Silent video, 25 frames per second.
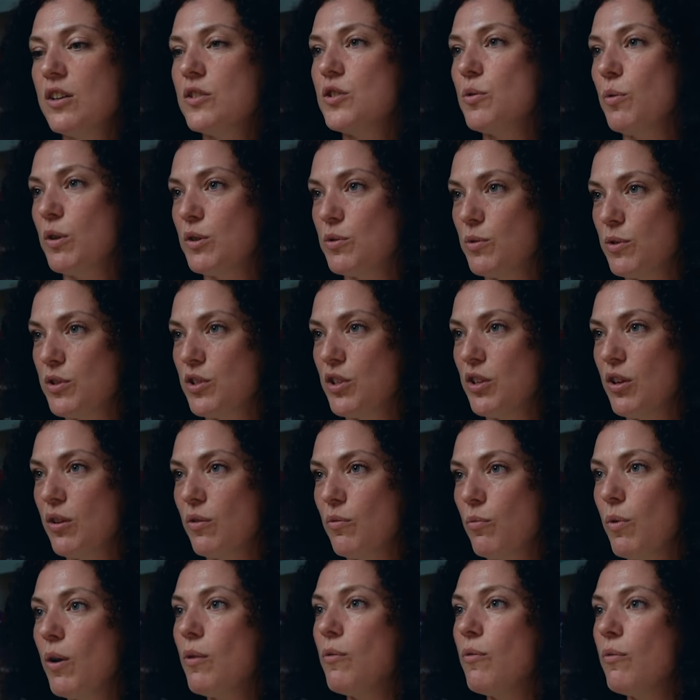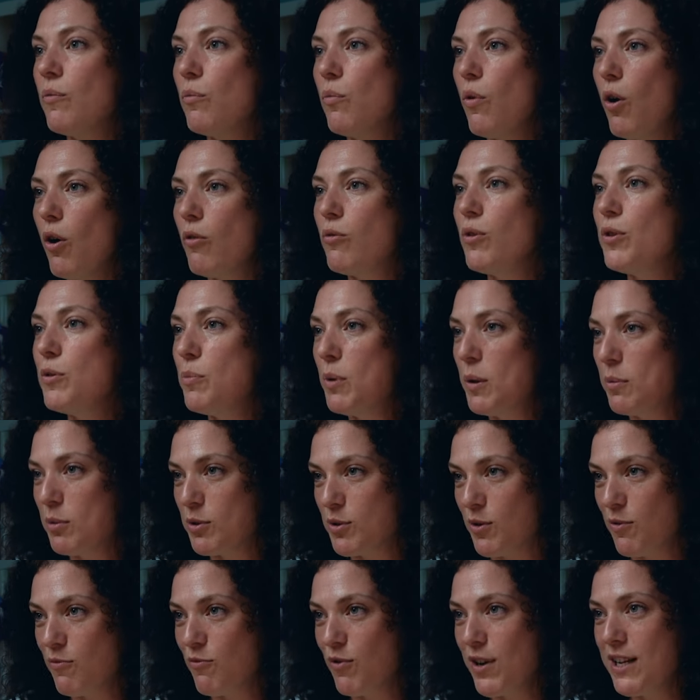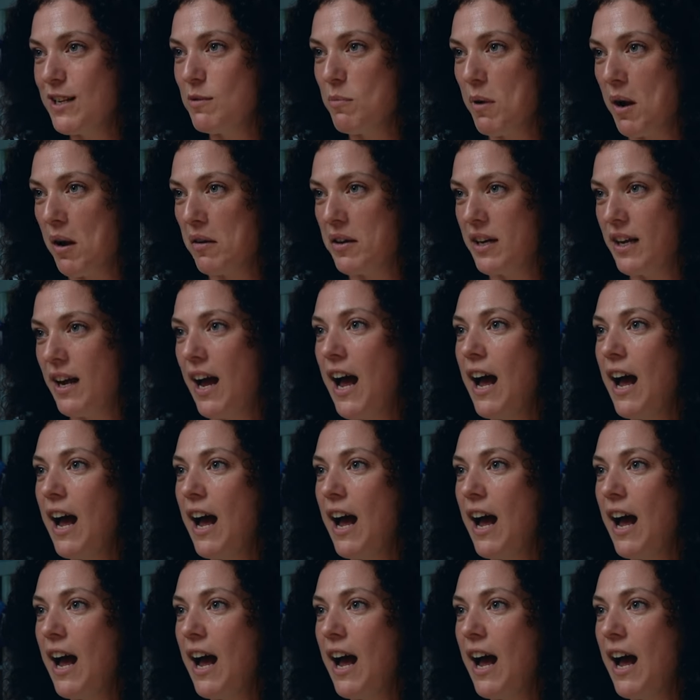So what do I do? Well, what are other people doing? Read about it.